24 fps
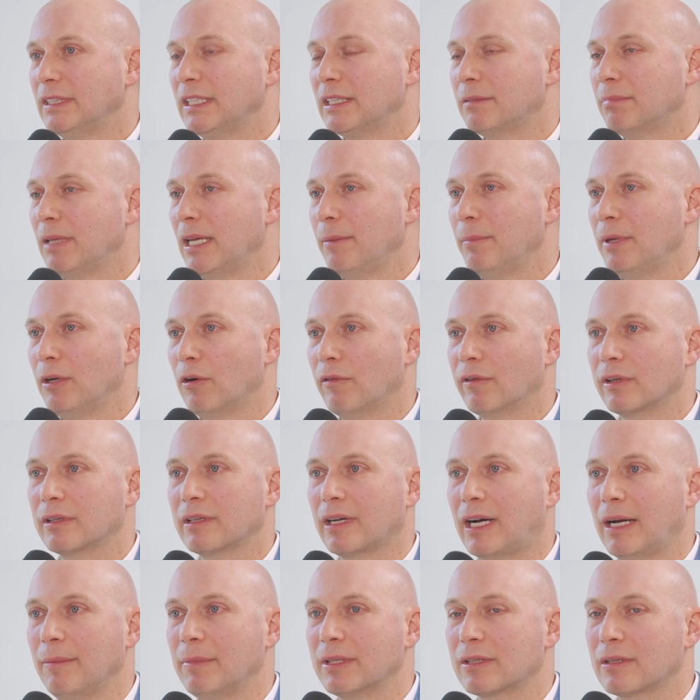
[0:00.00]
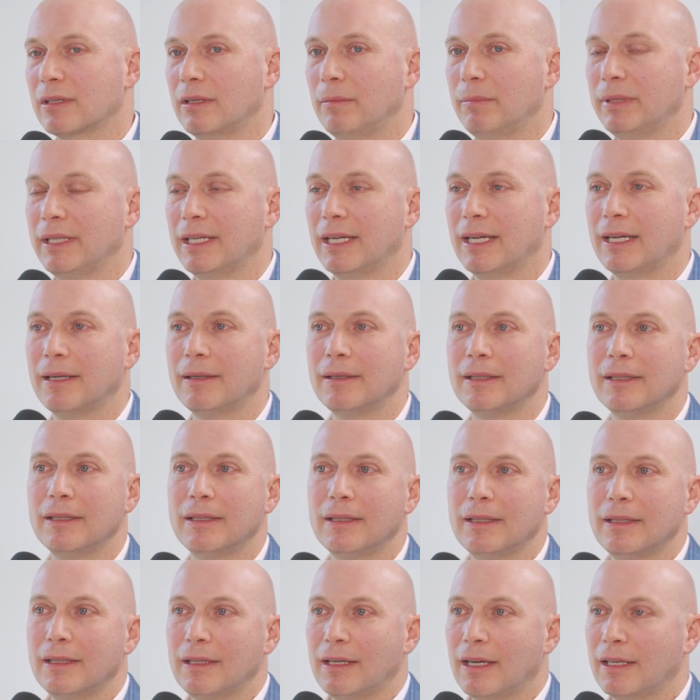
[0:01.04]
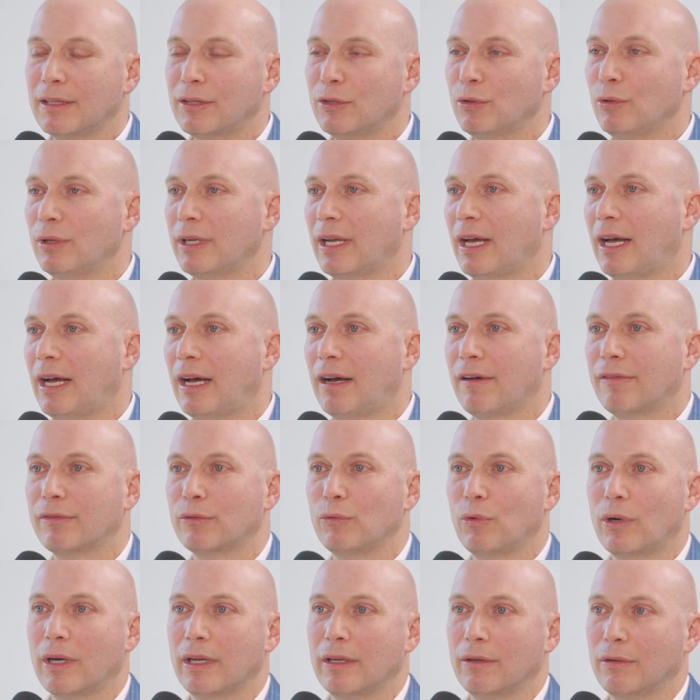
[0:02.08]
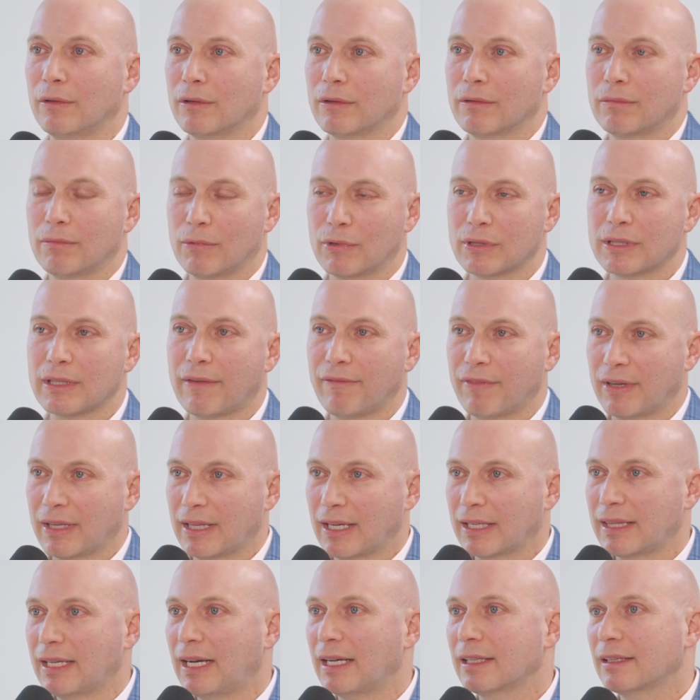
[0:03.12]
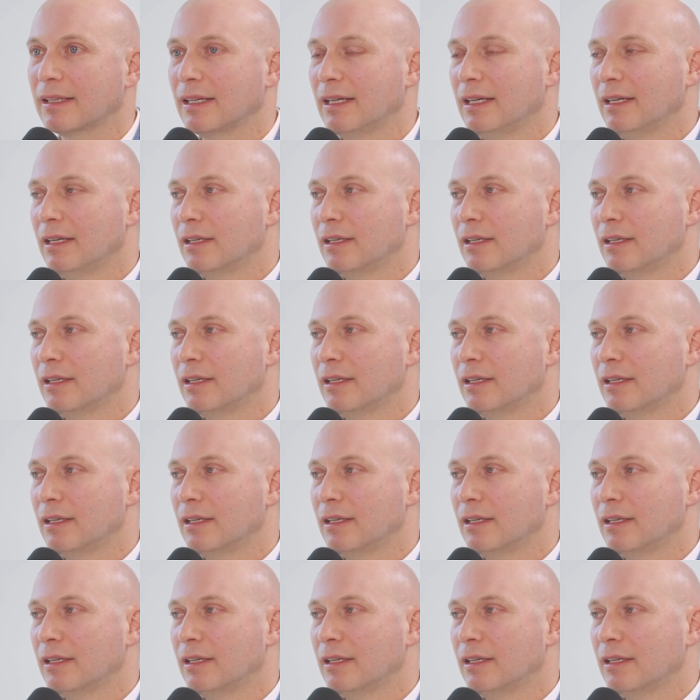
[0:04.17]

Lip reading: It's maybe over time, it's going to be a 2.5-1 or something like that.